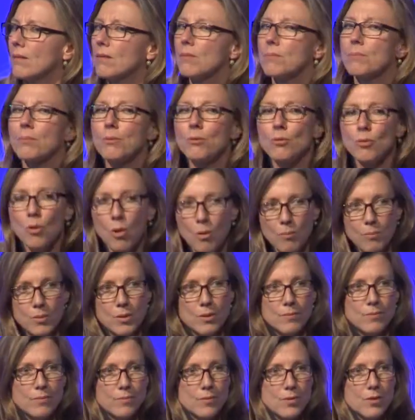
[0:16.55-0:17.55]
the
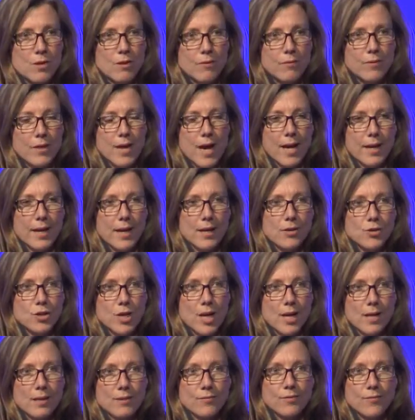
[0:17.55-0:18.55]
problems of the
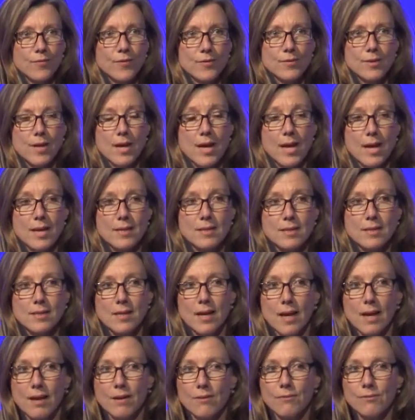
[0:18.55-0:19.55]

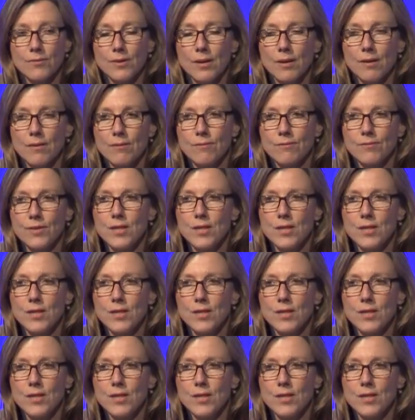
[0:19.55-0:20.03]
NHS have